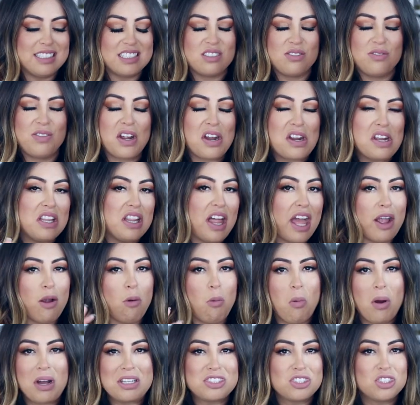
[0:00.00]
It's very
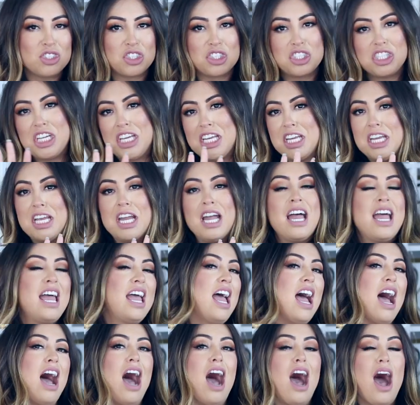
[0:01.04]
like Western-y.
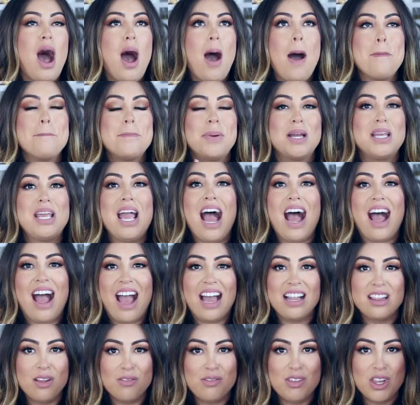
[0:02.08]
But yeah,
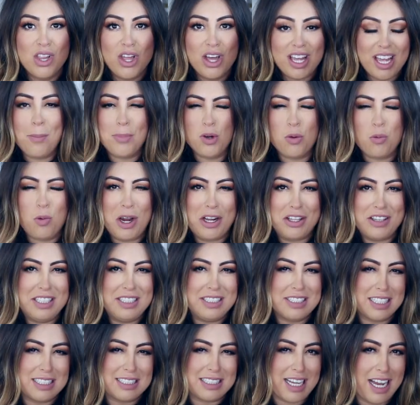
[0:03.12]
I love the look. I'm gonna wear
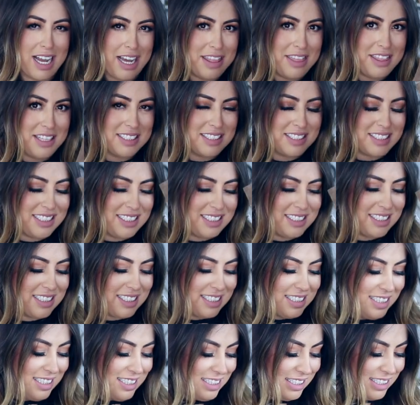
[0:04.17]
these a ton this
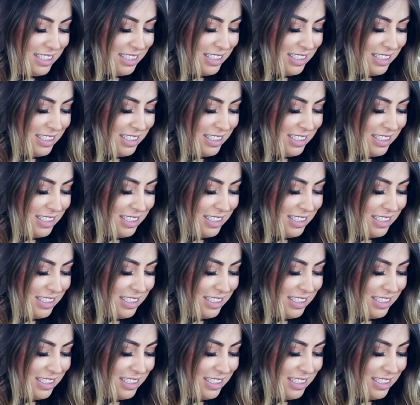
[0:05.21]
season.